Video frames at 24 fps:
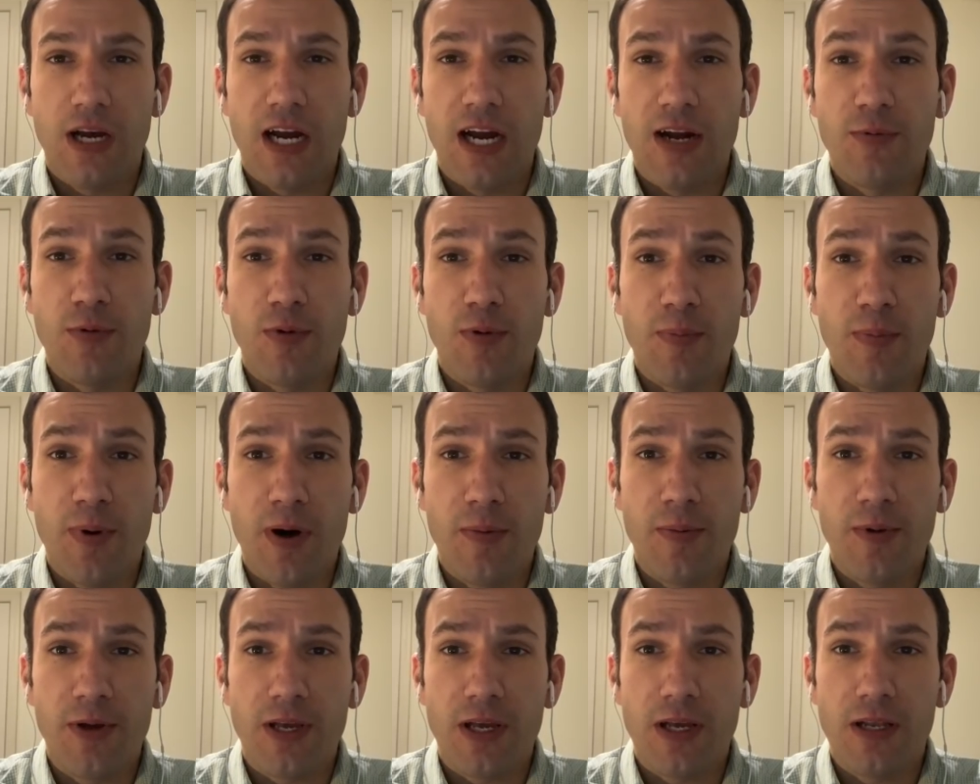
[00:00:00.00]
I'm a
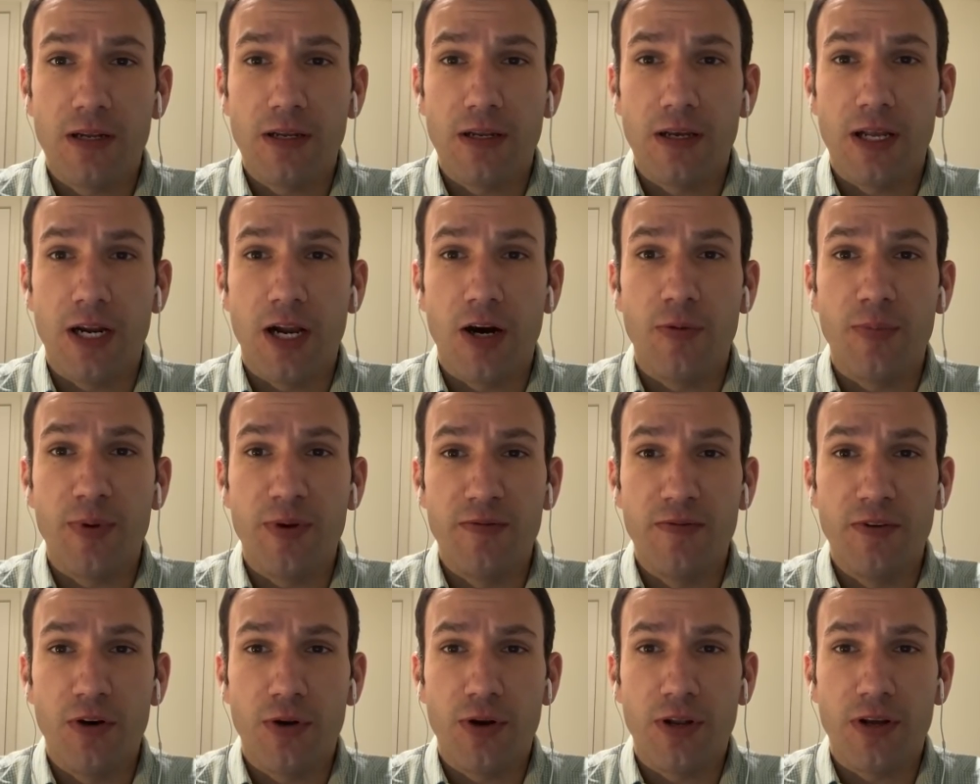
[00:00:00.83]
Republican, and I'll be
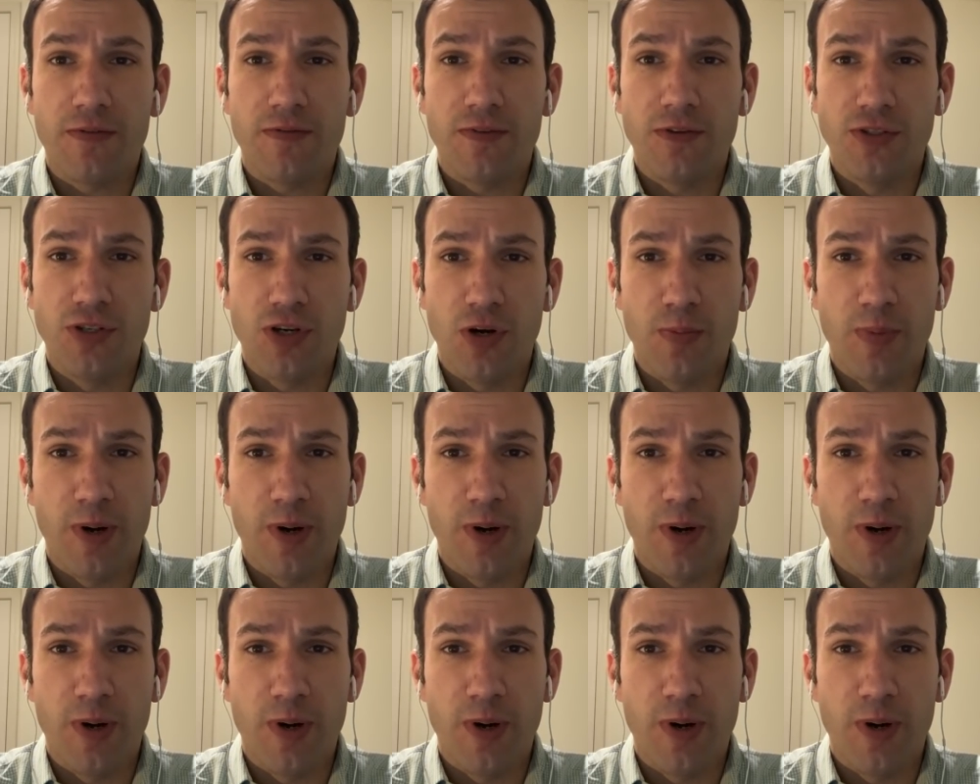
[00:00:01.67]
voting for Joe